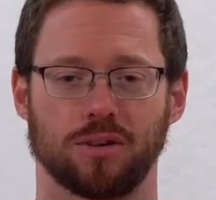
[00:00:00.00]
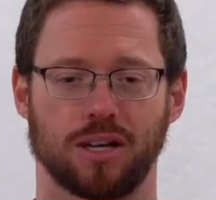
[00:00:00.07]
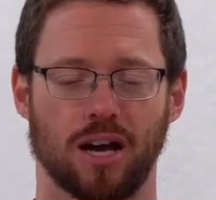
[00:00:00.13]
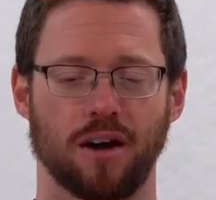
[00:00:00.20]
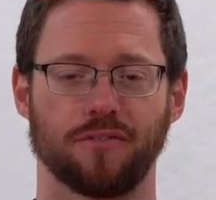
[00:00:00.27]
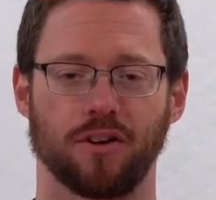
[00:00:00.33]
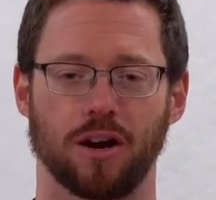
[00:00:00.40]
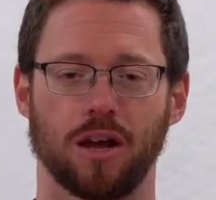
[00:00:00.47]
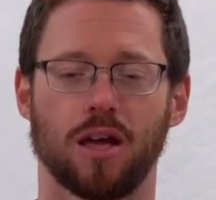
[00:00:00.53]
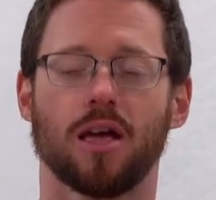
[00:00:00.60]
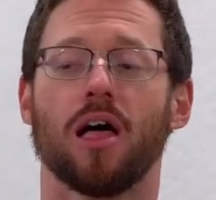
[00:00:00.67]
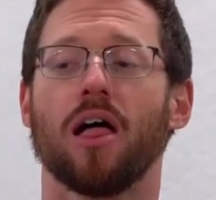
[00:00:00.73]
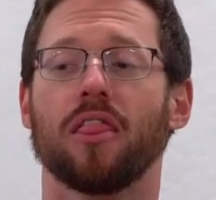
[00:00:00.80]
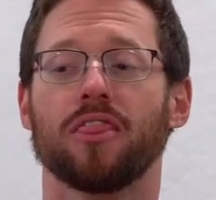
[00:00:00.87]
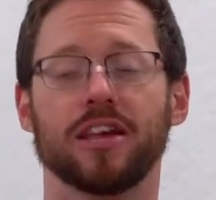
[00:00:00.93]
to recover.
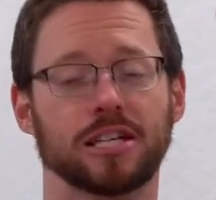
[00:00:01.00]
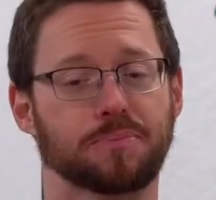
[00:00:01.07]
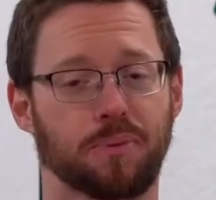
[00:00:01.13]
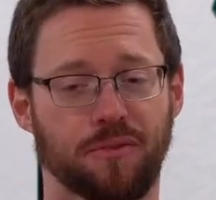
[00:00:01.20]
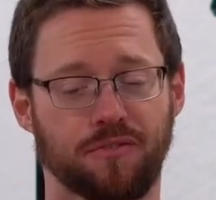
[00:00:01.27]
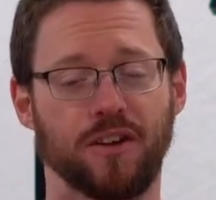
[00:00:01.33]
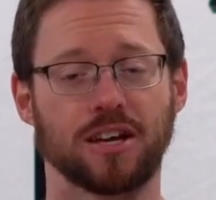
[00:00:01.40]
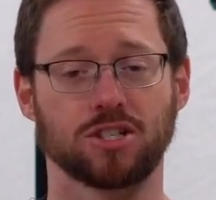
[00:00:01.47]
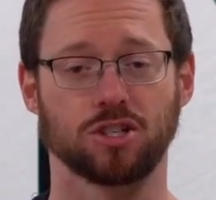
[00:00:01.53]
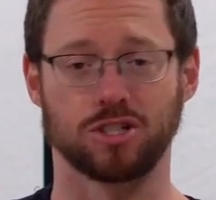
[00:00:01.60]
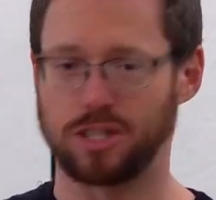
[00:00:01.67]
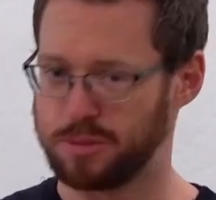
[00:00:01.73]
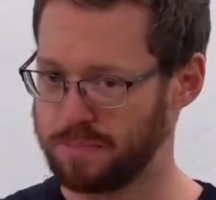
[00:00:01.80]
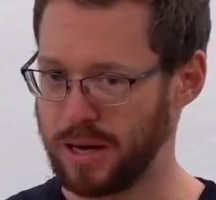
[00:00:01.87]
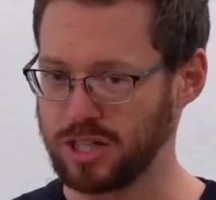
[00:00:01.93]
These
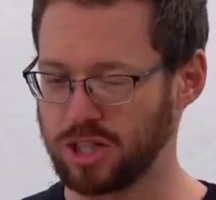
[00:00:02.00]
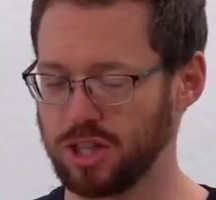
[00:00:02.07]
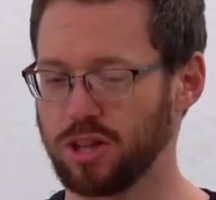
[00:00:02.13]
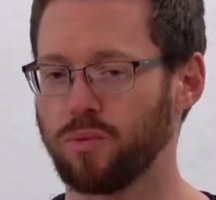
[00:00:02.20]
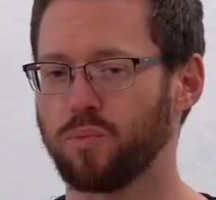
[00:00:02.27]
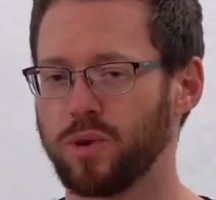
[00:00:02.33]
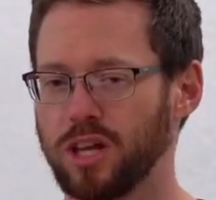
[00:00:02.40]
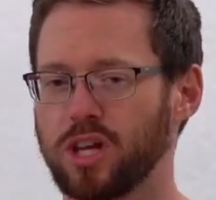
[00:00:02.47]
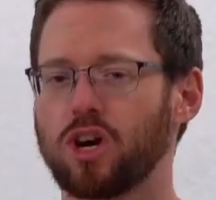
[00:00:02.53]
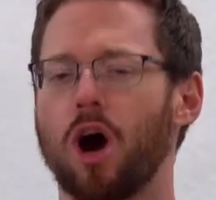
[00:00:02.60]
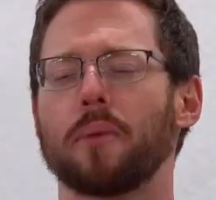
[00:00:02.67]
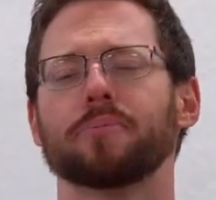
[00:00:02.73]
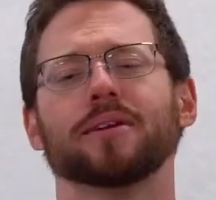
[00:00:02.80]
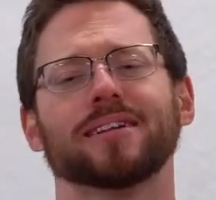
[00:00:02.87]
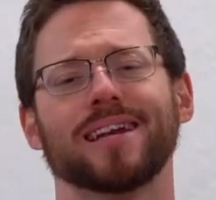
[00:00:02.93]
professionals, especially the really
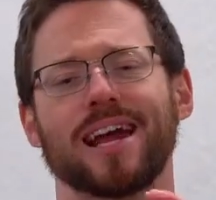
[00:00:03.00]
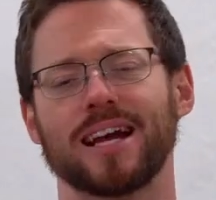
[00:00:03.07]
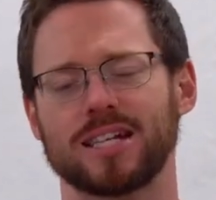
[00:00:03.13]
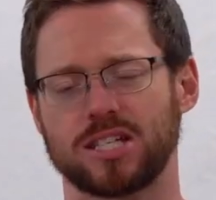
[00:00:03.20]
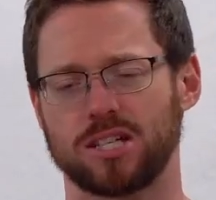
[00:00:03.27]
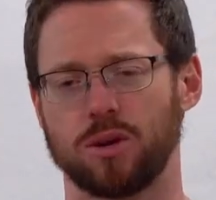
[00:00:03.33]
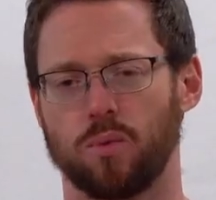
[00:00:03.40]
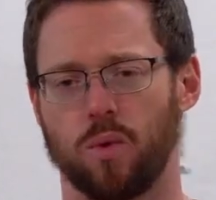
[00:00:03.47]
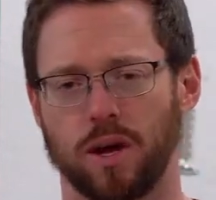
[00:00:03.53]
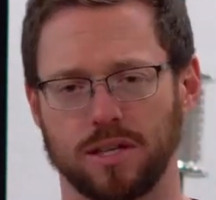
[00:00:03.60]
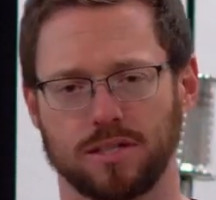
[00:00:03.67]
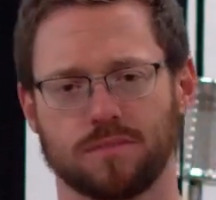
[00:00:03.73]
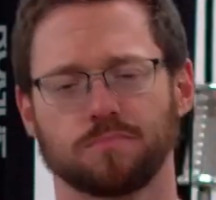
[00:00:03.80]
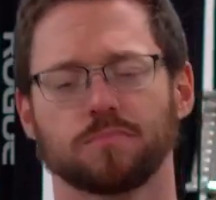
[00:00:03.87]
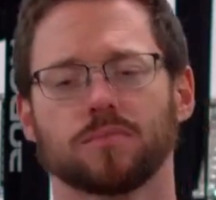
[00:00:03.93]
competent and excellent
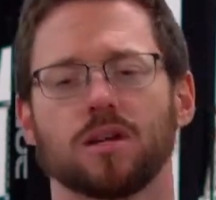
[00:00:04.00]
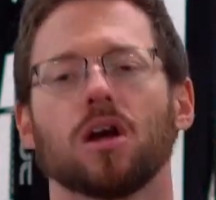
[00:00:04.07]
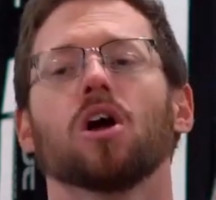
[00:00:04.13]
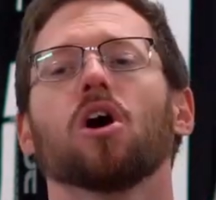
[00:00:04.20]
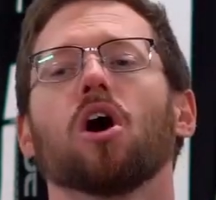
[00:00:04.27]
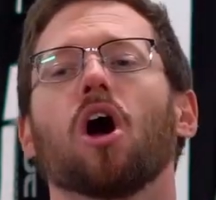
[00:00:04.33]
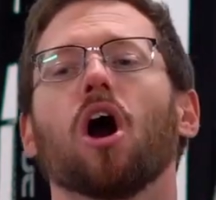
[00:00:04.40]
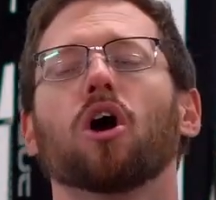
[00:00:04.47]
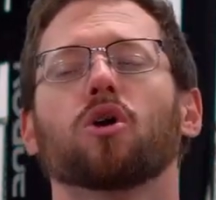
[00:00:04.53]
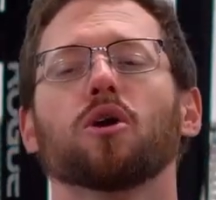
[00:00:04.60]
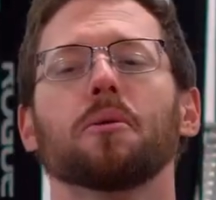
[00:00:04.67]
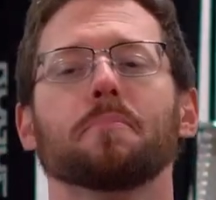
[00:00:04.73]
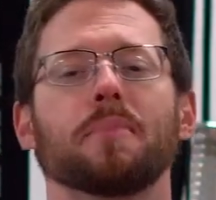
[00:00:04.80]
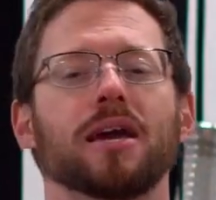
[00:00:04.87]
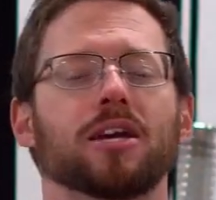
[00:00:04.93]
ones, are
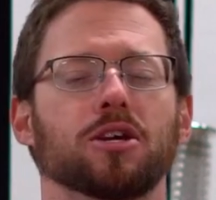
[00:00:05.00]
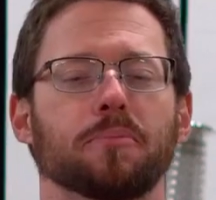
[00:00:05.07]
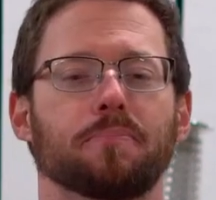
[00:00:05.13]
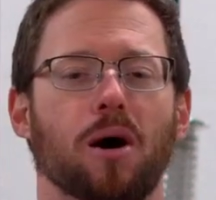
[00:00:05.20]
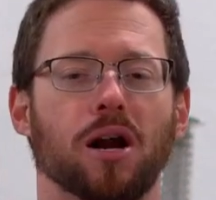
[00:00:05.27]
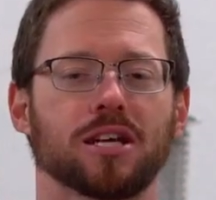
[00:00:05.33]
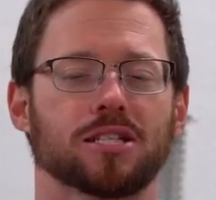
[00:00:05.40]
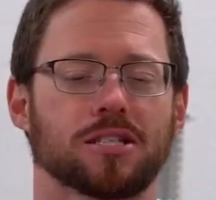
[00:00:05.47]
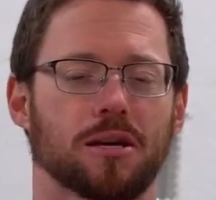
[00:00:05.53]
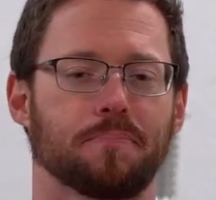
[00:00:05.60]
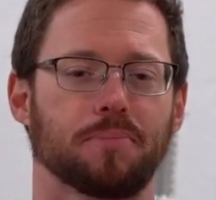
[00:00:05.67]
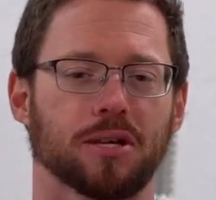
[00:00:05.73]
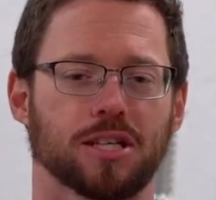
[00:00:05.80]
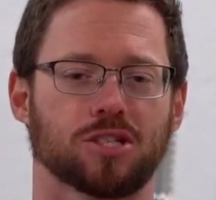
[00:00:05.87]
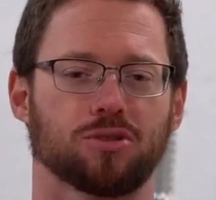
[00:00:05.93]
going to make your body's
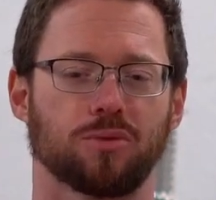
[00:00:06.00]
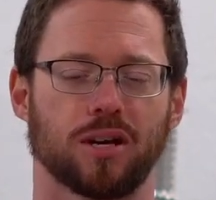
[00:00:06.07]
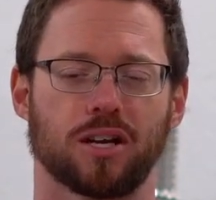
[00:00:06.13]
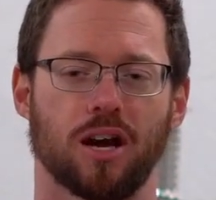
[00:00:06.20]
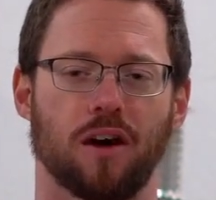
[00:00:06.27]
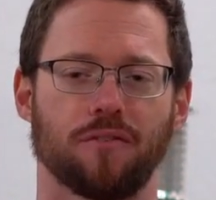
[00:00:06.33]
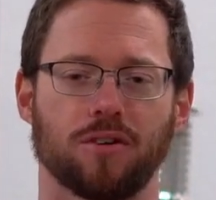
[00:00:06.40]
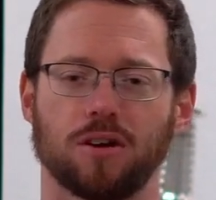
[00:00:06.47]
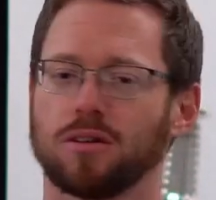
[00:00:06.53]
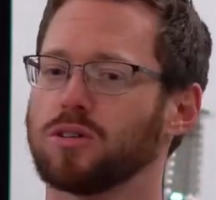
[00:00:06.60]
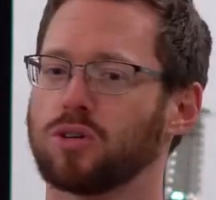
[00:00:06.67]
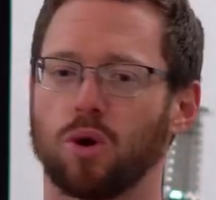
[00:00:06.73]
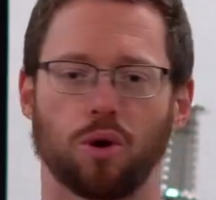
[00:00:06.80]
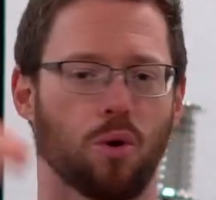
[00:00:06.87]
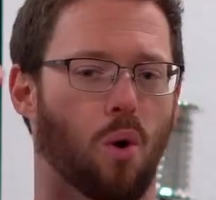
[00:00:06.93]
ability to recover
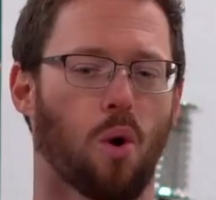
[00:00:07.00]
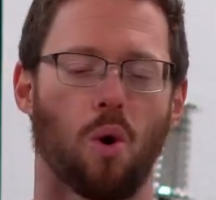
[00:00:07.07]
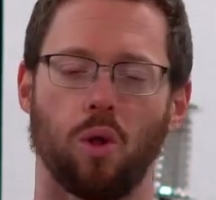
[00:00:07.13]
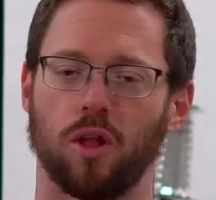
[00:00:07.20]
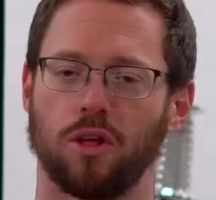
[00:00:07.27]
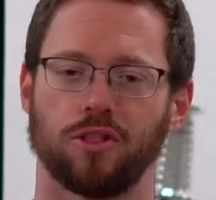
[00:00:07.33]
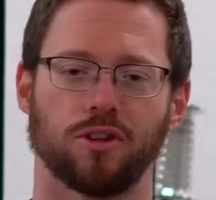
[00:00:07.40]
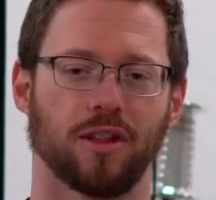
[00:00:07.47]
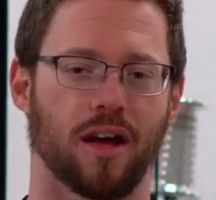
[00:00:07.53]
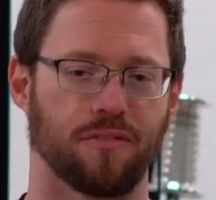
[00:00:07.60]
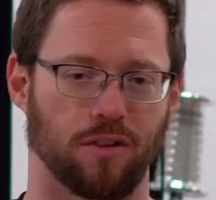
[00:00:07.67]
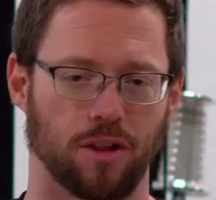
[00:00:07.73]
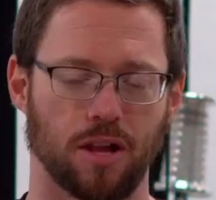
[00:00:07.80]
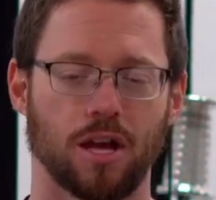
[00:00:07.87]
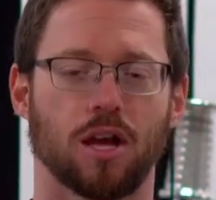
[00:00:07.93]
go to a whole other
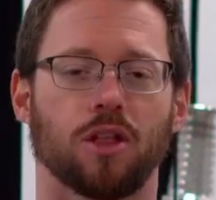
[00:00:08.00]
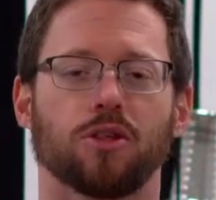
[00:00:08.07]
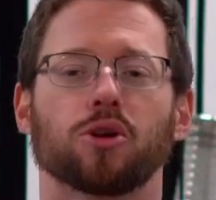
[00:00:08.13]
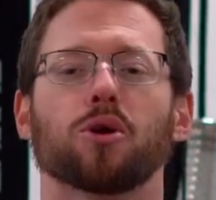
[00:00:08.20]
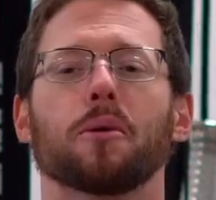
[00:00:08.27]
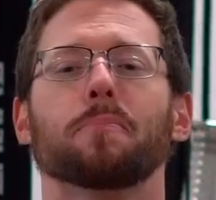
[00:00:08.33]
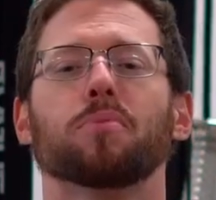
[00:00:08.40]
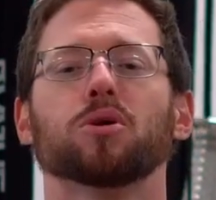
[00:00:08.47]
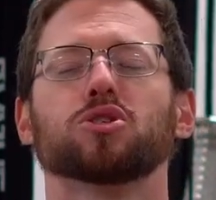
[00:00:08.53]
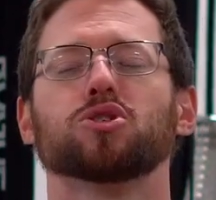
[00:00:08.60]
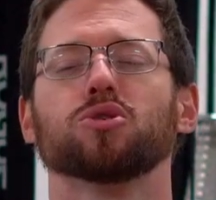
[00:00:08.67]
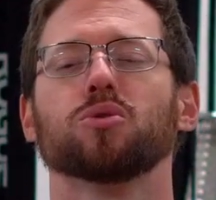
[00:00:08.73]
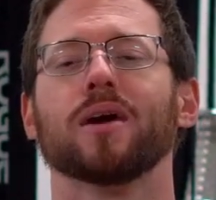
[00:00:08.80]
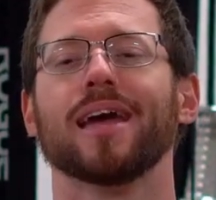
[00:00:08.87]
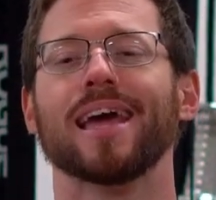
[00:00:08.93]
level. They're going to put
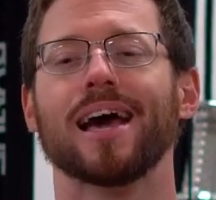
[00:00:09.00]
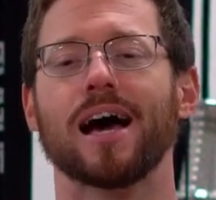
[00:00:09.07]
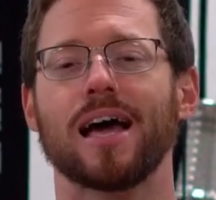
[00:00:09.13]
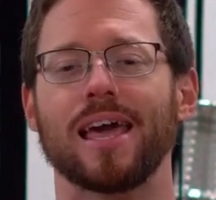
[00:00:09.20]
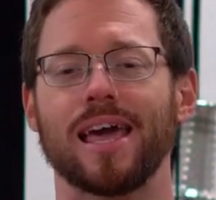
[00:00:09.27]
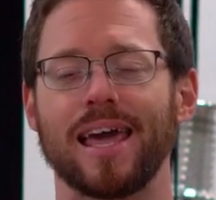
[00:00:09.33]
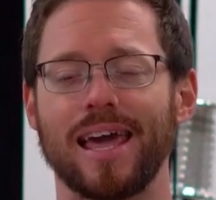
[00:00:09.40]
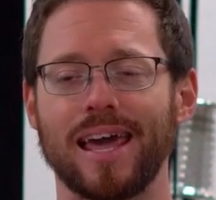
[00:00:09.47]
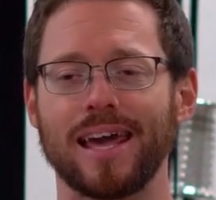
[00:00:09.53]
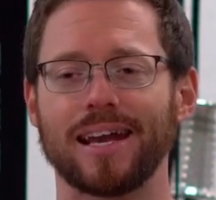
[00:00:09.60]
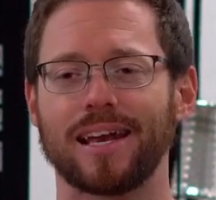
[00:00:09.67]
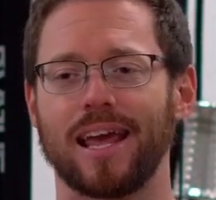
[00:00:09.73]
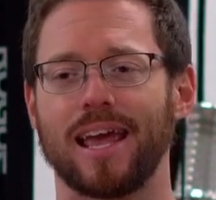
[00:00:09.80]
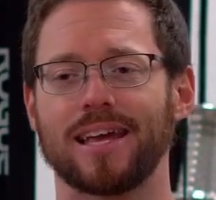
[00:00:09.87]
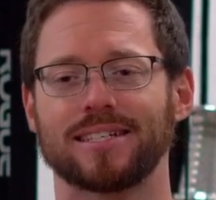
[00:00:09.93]
you
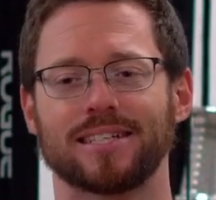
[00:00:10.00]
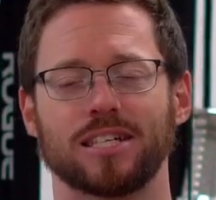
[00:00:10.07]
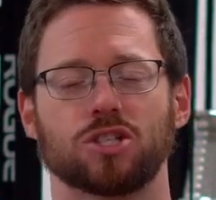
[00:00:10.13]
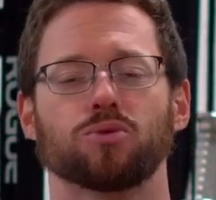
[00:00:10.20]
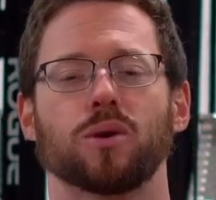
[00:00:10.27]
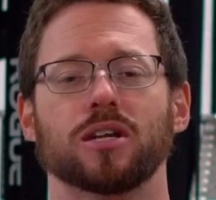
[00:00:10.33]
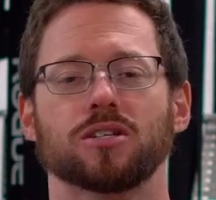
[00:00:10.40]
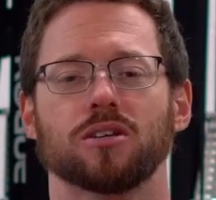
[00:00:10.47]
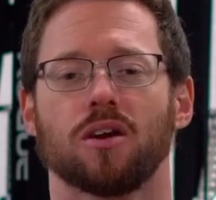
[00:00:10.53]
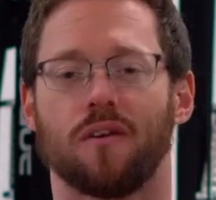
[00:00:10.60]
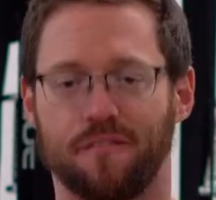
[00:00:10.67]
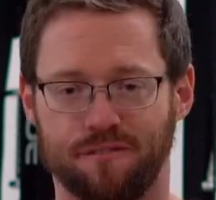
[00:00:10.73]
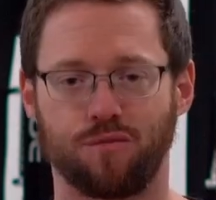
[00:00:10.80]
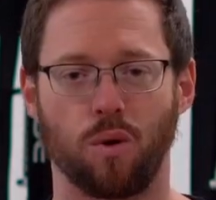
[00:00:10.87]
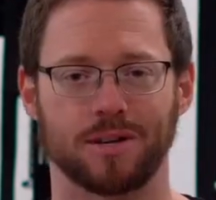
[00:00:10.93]
in a situation
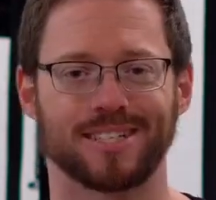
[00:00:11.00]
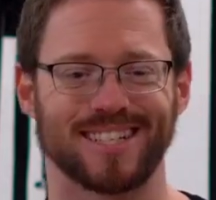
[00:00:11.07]
for